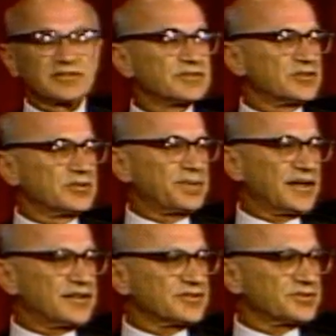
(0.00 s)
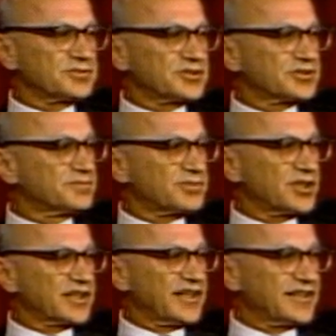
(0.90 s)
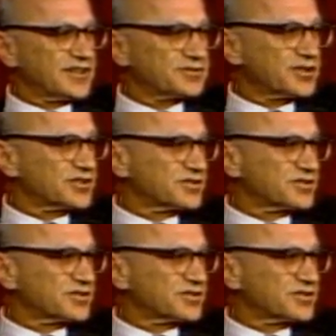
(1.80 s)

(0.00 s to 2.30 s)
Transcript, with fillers: Group Health, which brought an antitrust